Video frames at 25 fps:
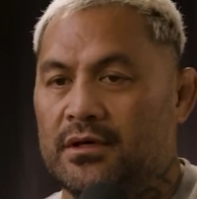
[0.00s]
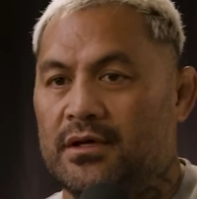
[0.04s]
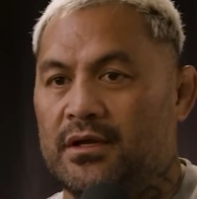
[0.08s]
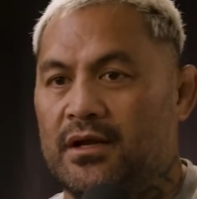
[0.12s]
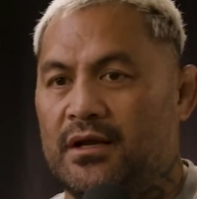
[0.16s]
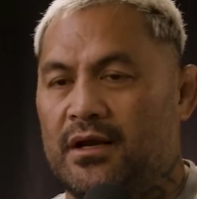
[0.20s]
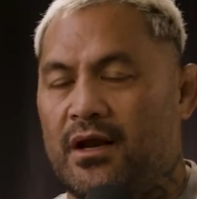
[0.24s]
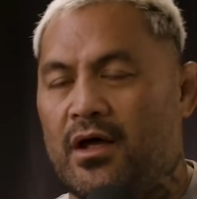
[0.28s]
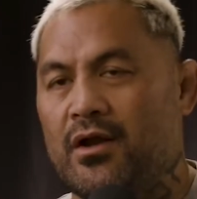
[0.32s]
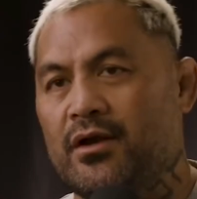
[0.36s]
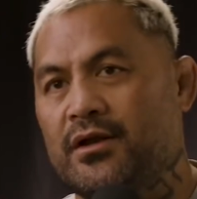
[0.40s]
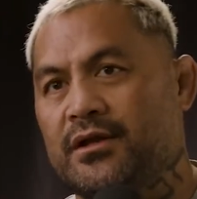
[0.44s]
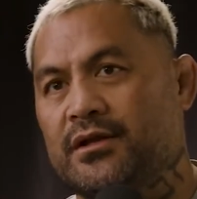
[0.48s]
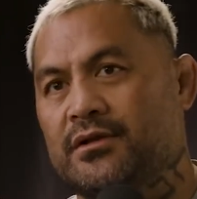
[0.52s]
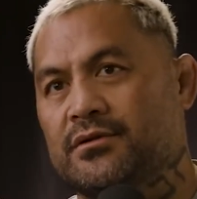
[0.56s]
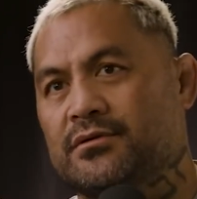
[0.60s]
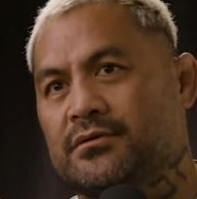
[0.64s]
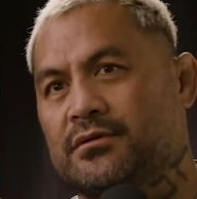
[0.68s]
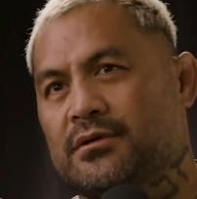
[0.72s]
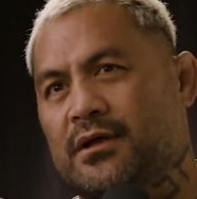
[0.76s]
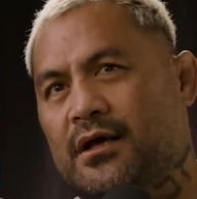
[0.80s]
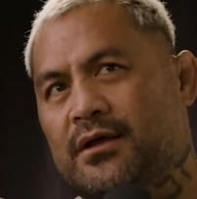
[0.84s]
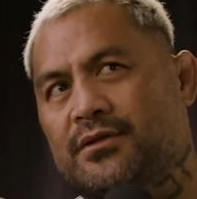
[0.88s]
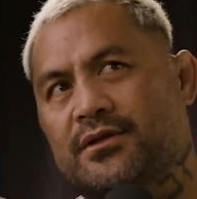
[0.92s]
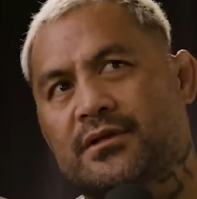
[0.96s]
And only
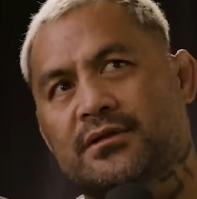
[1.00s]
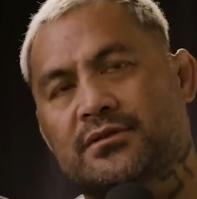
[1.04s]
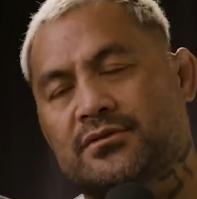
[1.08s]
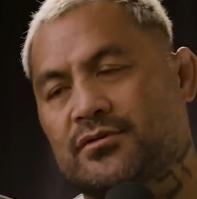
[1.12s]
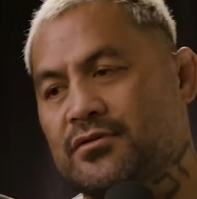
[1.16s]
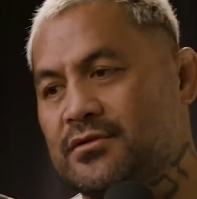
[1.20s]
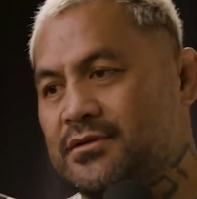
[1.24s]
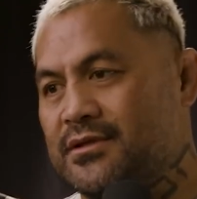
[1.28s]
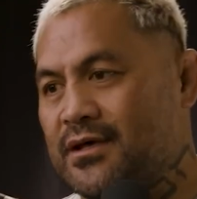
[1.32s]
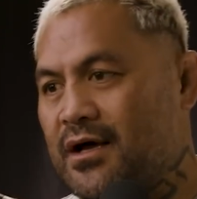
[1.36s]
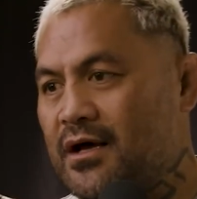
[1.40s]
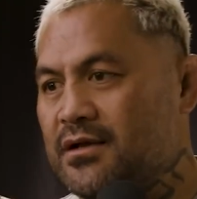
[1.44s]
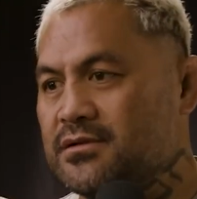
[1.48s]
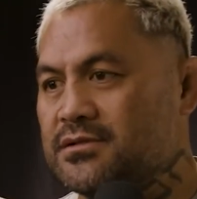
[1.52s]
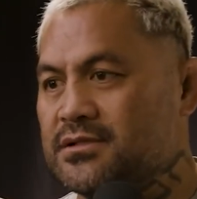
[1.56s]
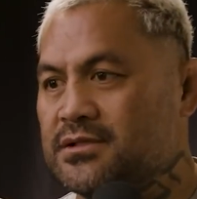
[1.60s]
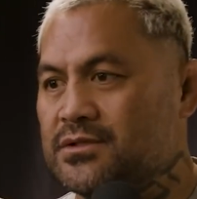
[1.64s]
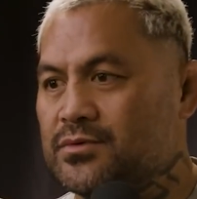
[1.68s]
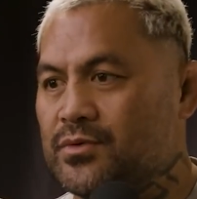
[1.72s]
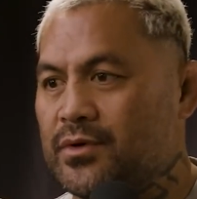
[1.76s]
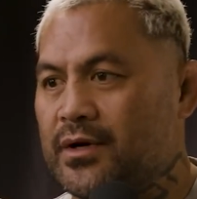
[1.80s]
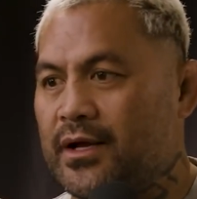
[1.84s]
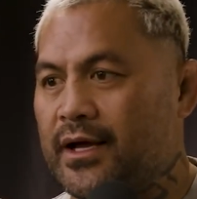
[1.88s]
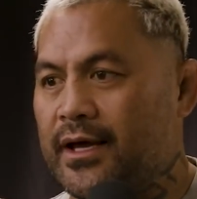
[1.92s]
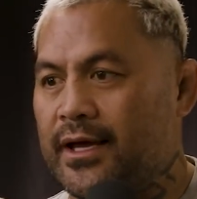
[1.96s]
in, I think,
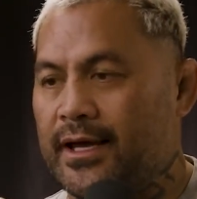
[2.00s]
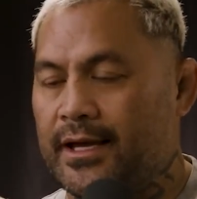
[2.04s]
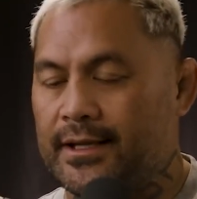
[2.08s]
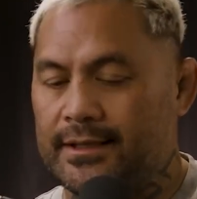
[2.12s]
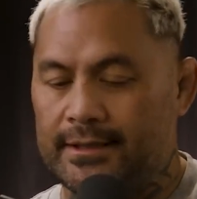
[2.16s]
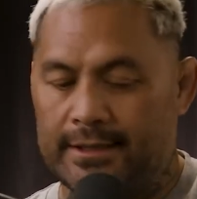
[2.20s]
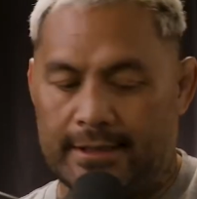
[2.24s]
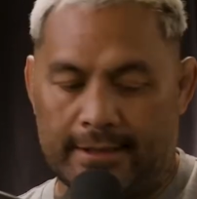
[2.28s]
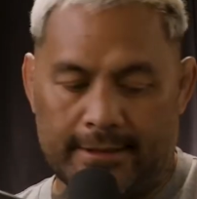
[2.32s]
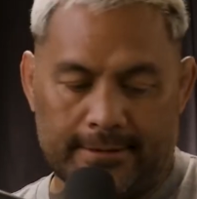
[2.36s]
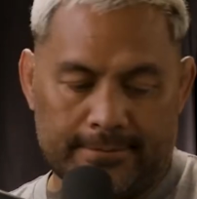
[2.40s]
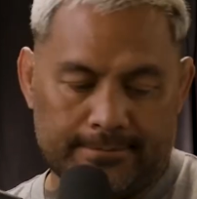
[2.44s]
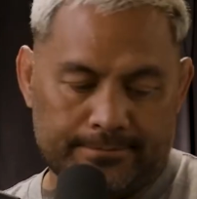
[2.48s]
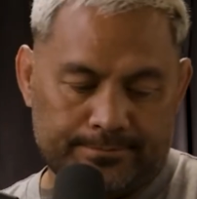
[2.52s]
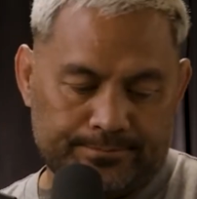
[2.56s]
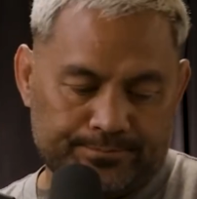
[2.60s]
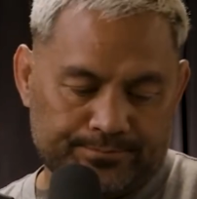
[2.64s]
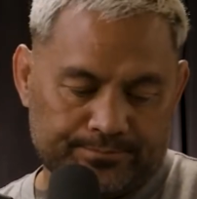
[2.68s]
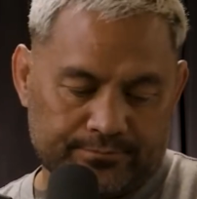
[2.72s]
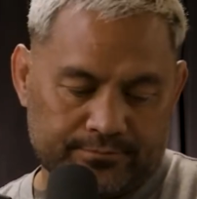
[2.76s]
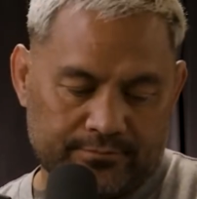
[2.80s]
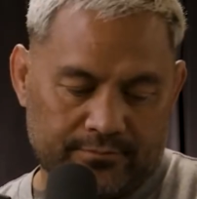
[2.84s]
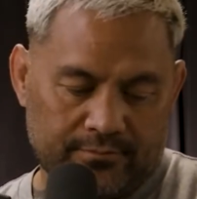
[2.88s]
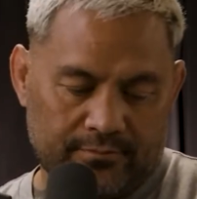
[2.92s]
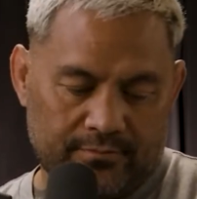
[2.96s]
2000 when I had,
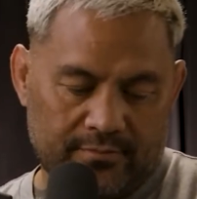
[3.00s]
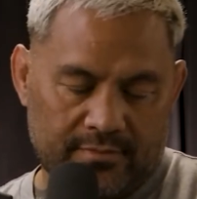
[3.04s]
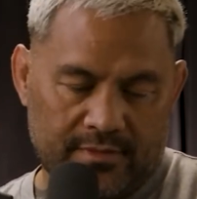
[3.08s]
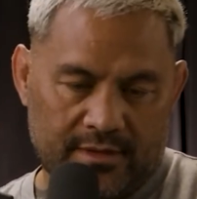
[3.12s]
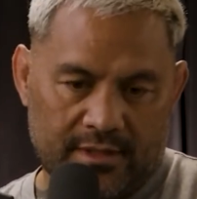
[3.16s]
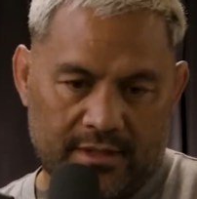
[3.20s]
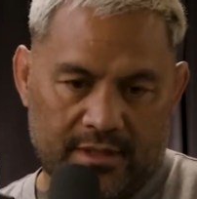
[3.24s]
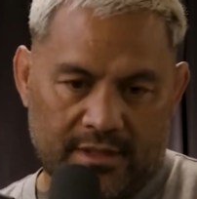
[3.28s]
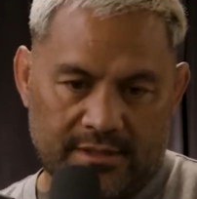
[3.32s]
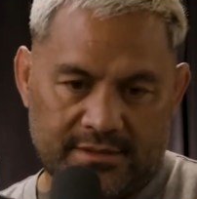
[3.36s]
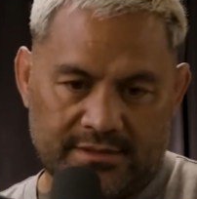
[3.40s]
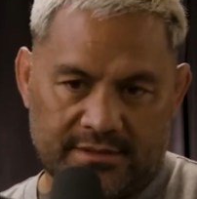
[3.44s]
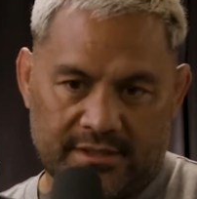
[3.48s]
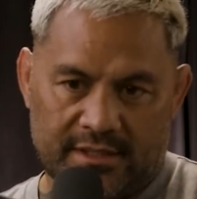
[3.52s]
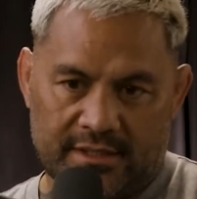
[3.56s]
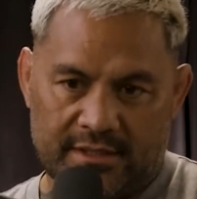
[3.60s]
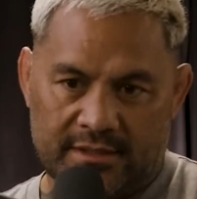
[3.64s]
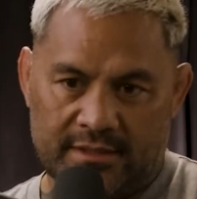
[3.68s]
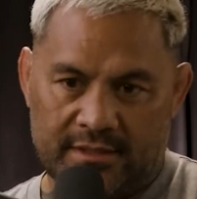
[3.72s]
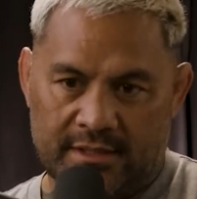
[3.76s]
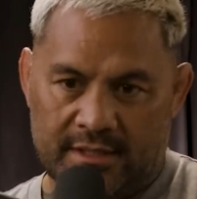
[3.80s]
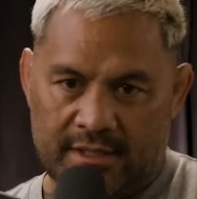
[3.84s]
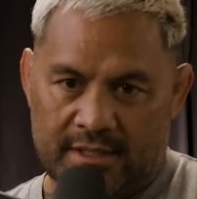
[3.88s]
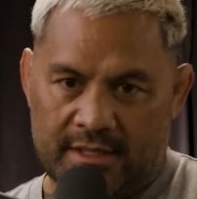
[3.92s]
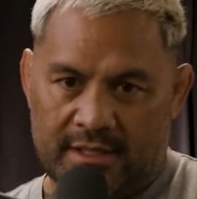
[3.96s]
I
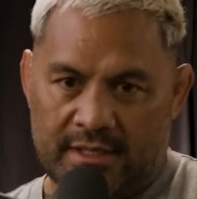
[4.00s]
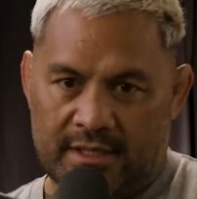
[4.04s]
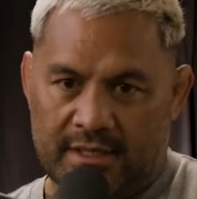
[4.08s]
started